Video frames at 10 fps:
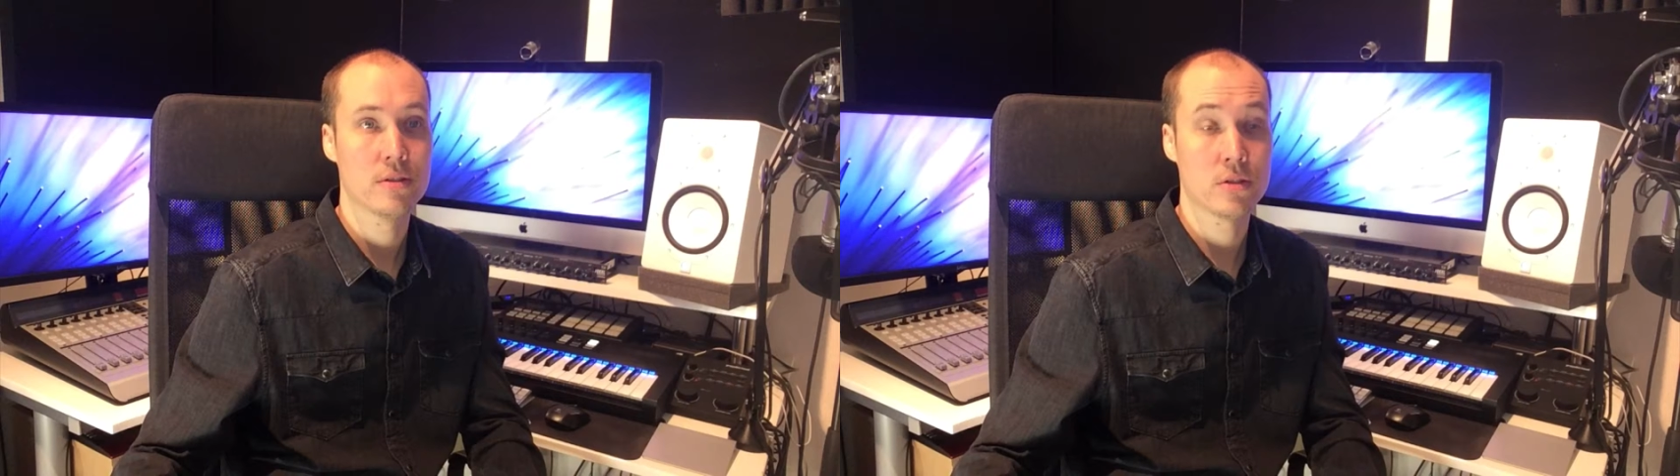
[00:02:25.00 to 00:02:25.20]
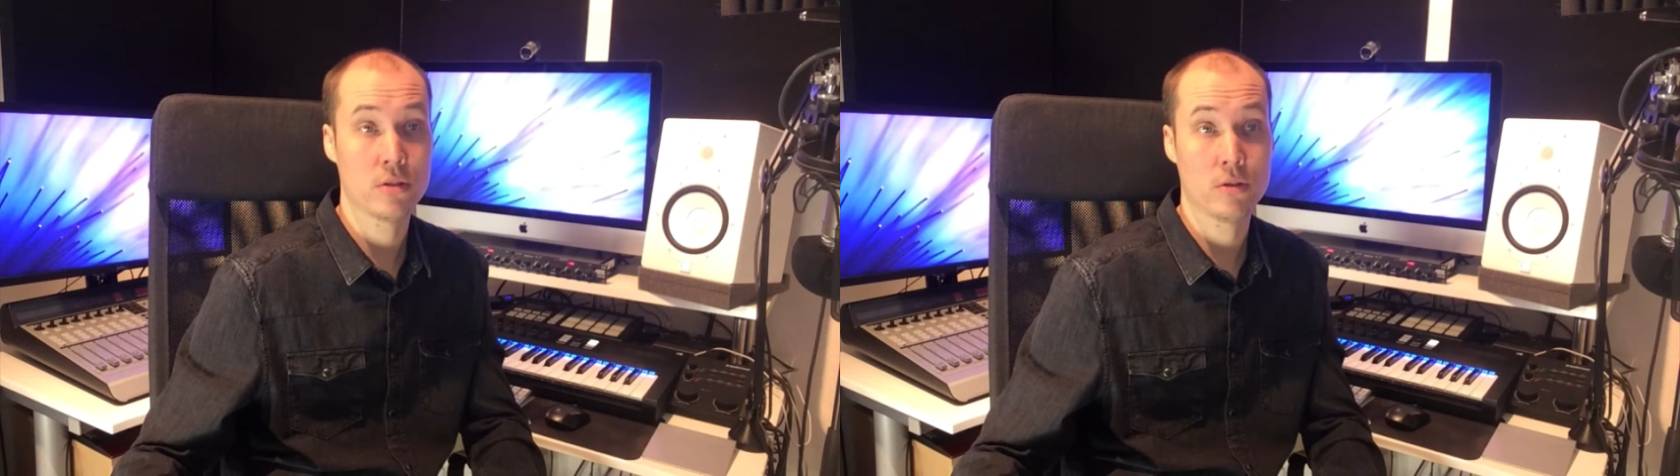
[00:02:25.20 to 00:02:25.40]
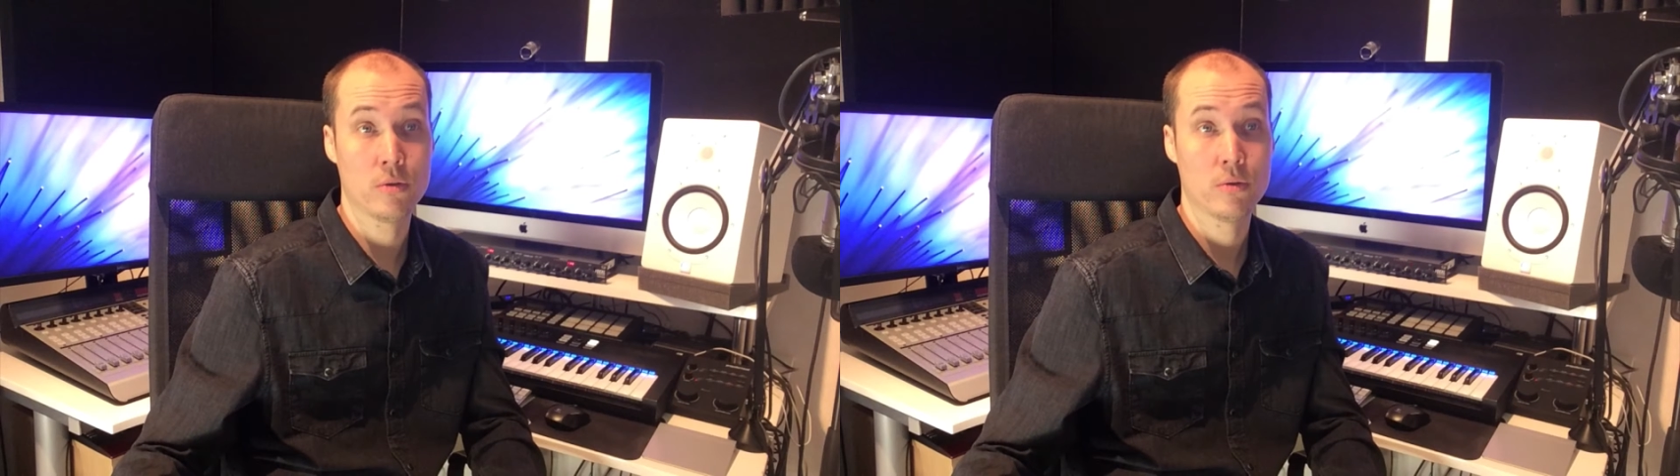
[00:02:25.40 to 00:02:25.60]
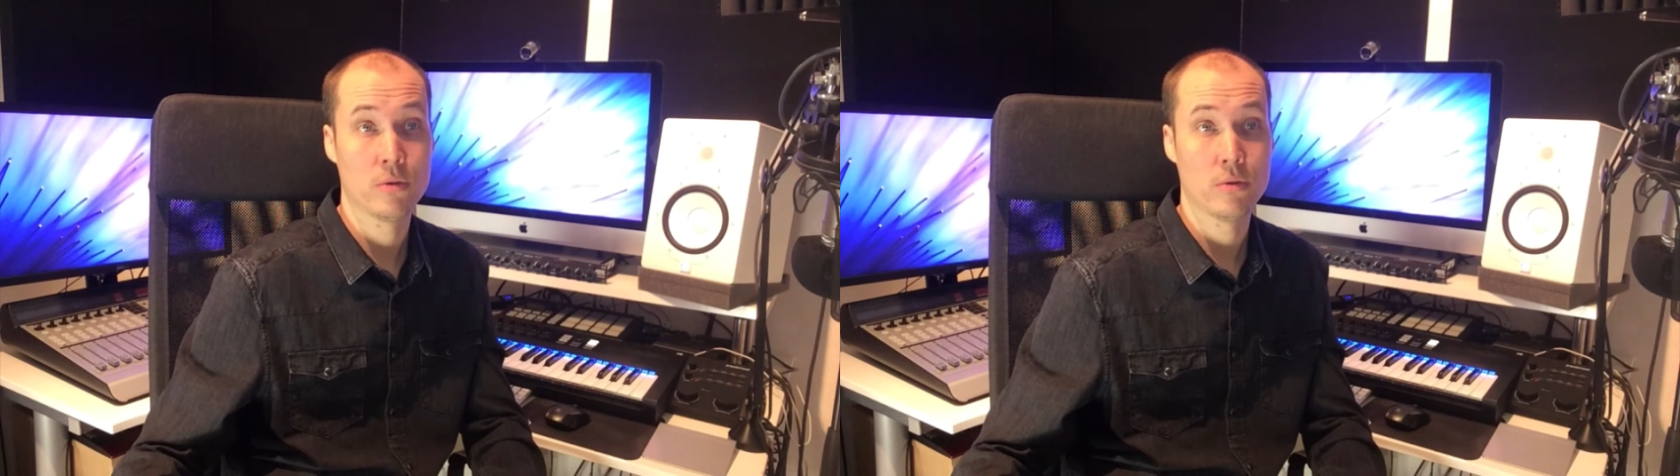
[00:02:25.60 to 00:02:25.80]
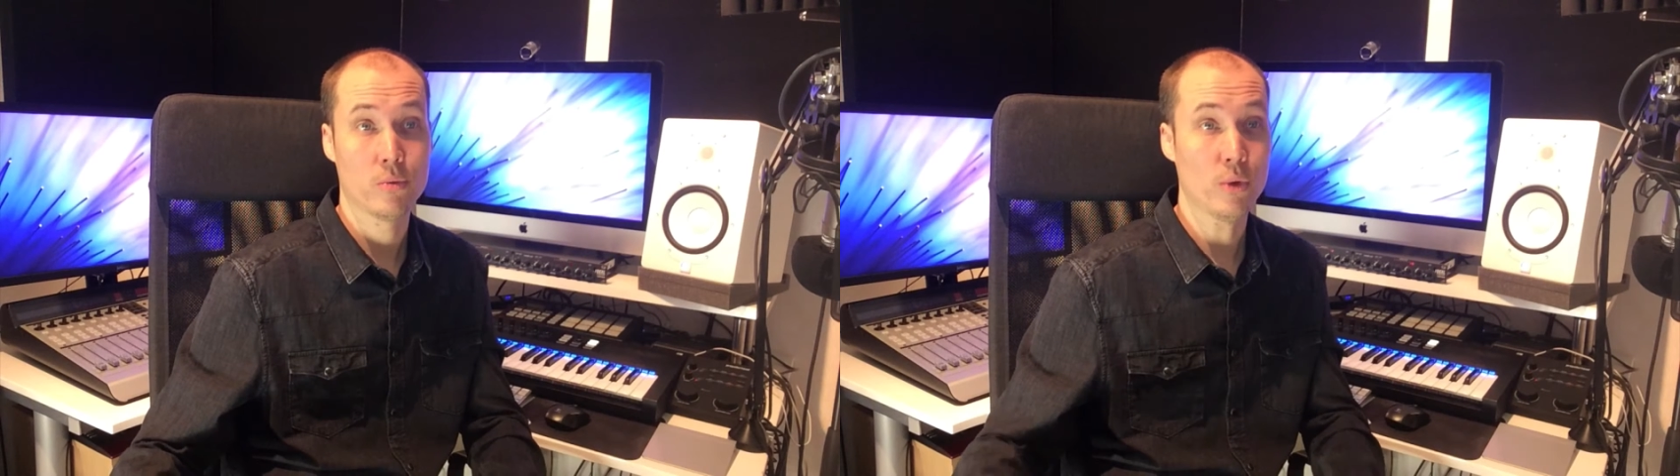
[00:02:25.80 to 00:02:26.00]
So,
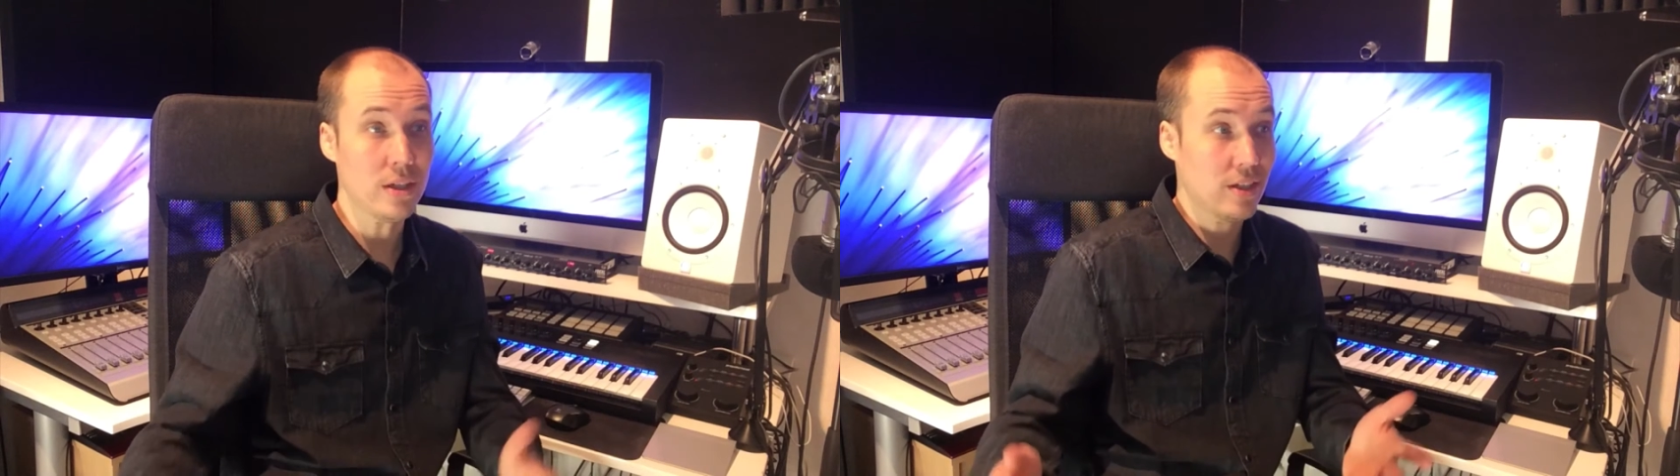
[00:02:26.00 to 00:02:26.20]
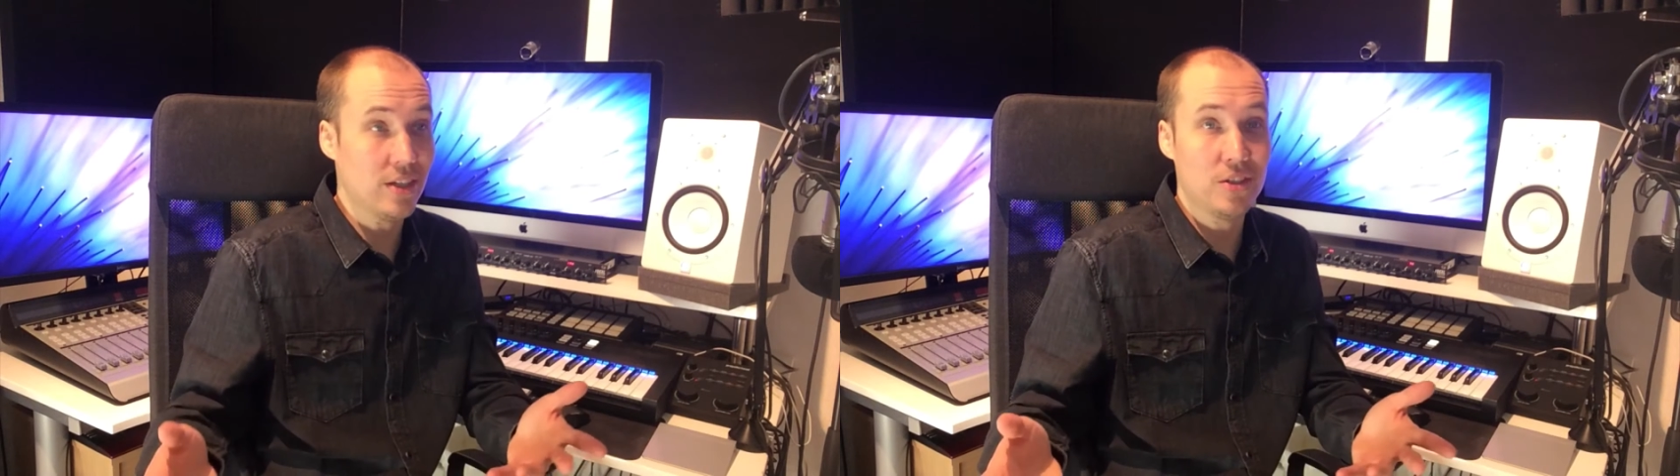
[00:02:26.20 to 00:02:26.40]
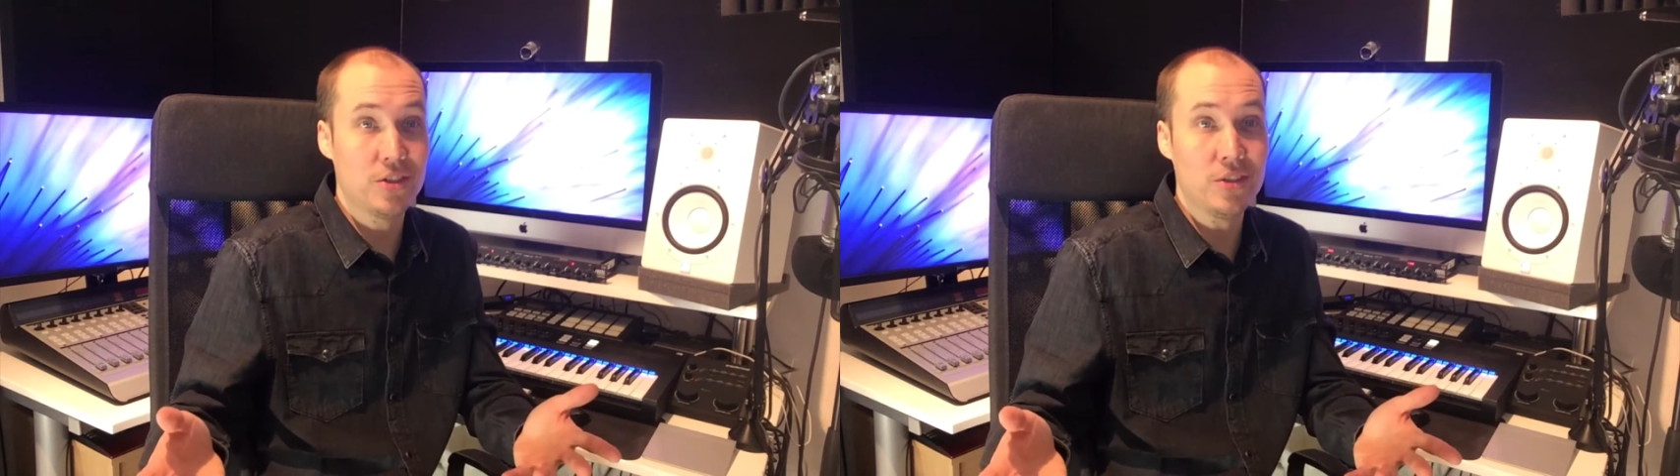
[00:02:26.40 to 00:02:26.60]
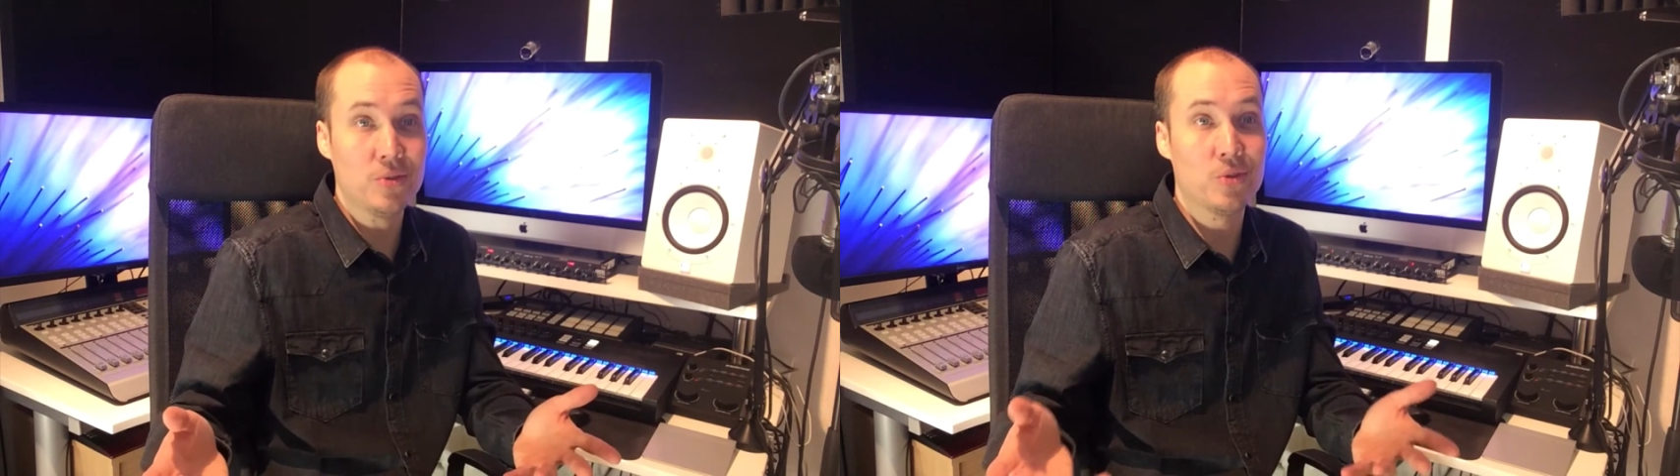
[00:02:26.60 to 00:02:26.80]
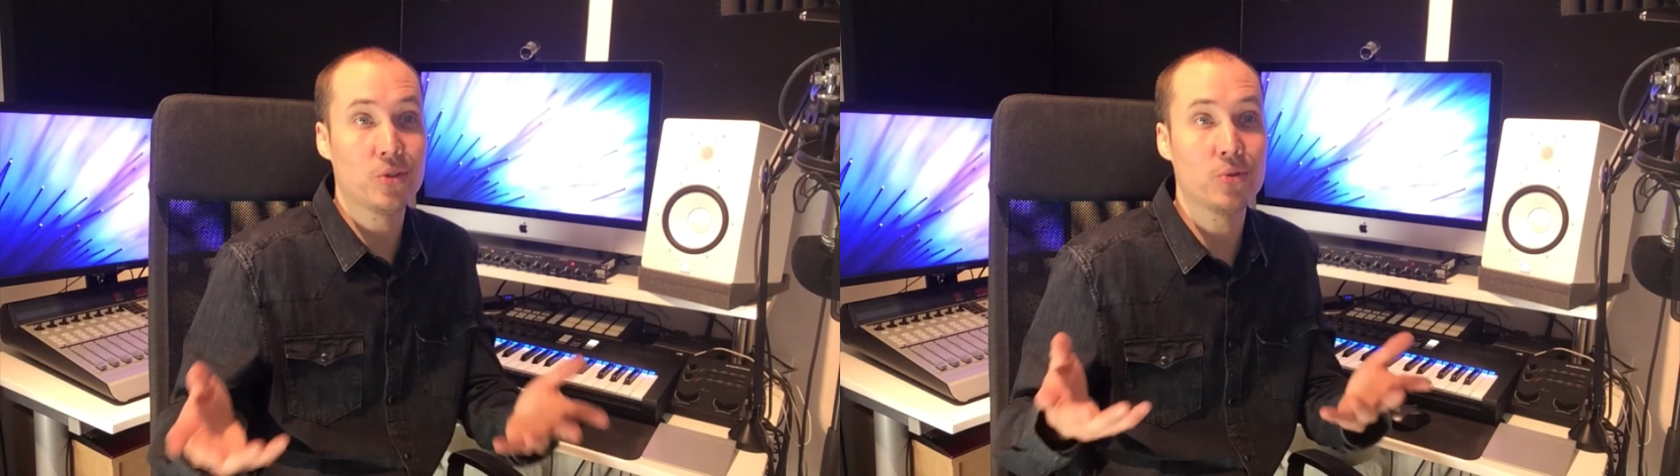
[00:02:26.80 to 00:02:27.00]
what can you
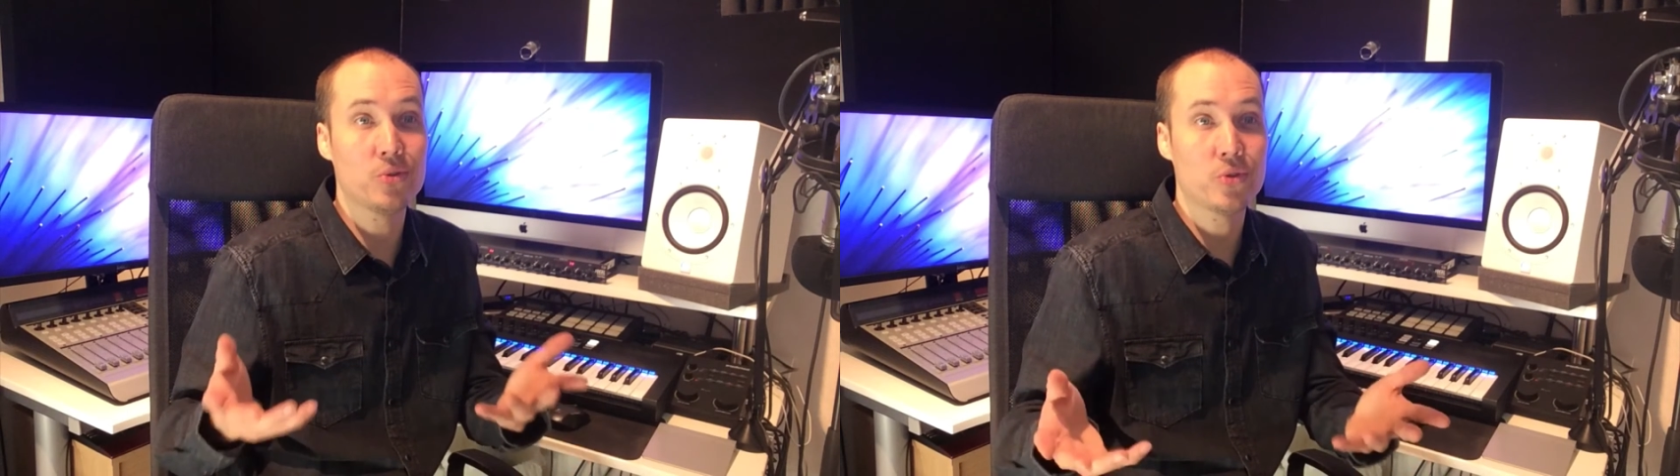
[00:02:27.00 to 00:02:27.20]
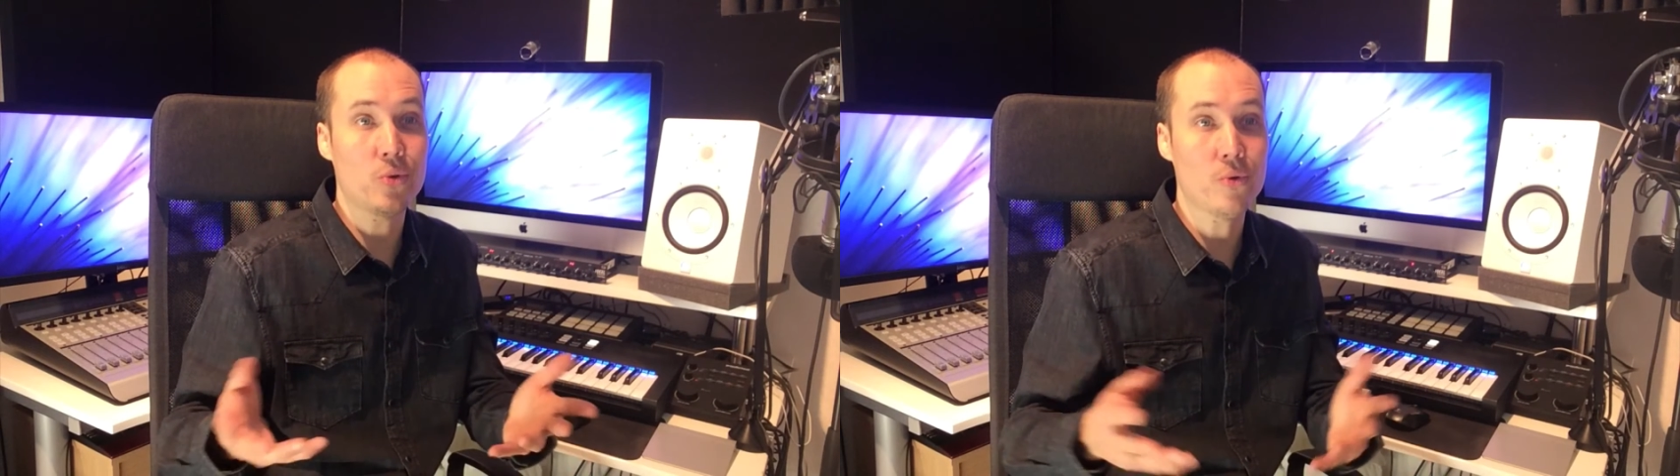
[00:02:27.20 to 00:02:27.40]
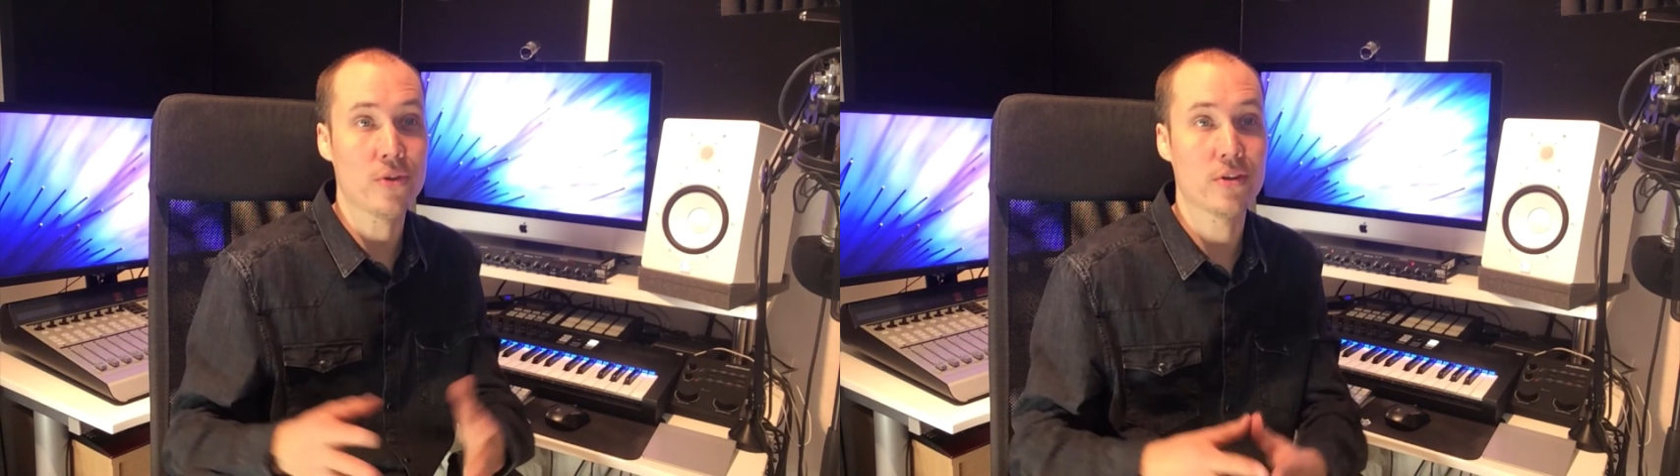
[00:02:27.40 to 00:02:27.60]
do to control